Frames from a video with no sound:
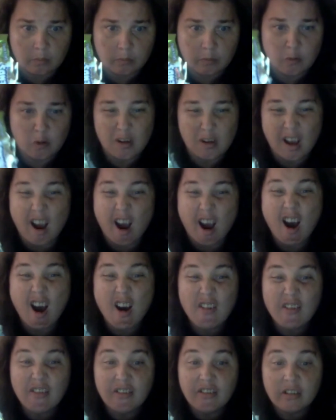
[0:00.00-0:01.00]
Four and a
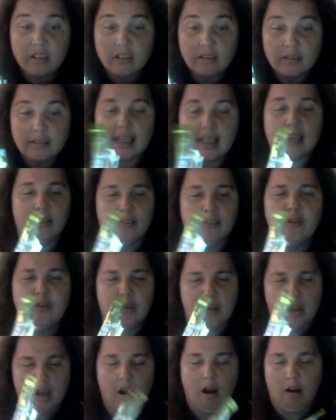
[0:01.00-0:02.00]
half? Yeah,
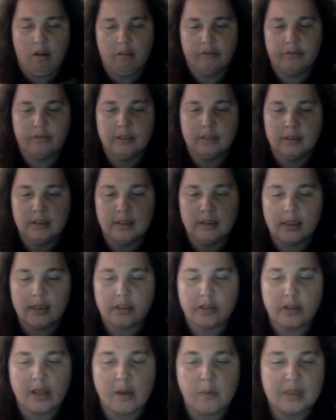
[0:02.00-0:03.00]
four and a half.
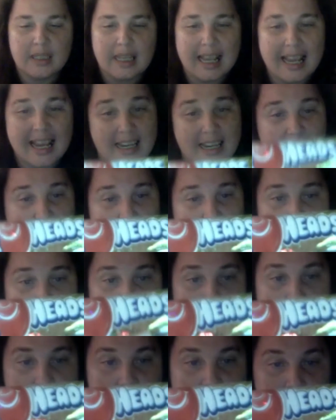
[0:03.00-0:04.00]
So that was Air
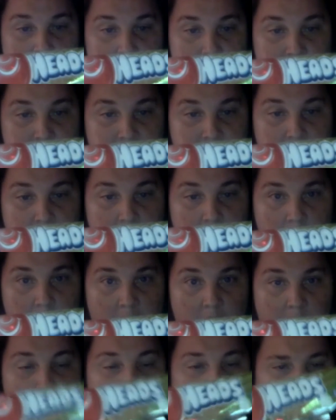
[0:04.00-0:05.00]
Nerds.
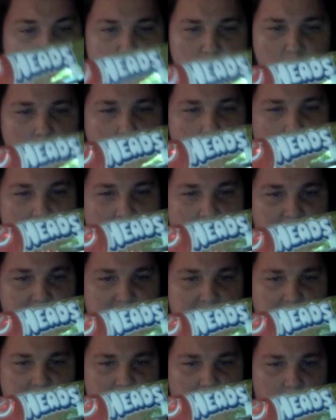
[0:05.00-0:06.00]
I'm not sure whether we have
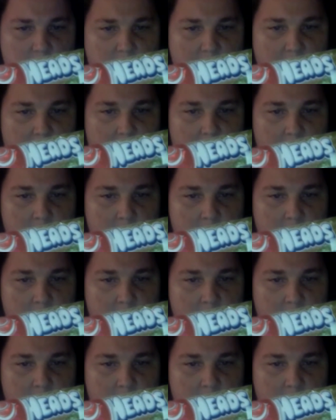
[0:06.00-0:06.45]
these in the U K.